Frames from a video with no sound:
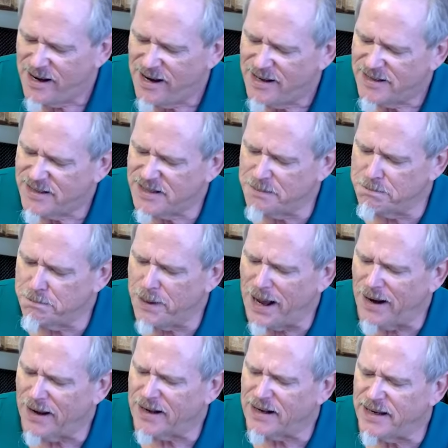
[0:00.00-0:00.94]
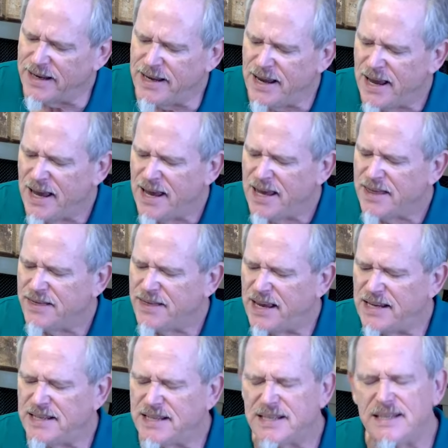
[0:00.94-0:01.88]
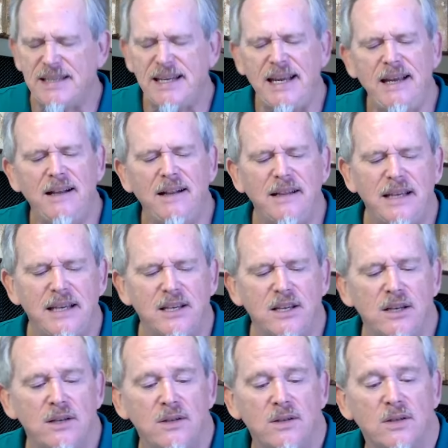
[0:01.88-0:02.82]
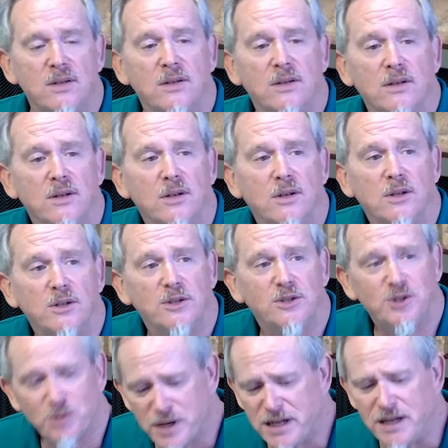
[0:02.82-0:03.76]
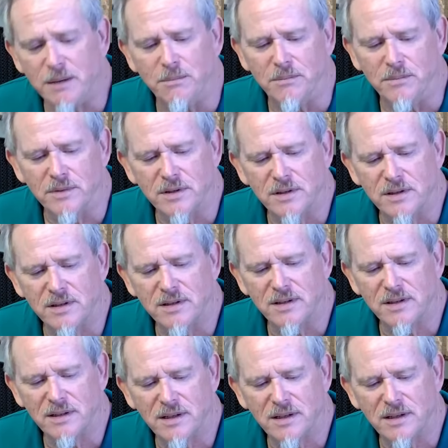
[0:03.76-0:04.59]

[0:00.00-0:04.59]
Symbolically, they steal his dreams,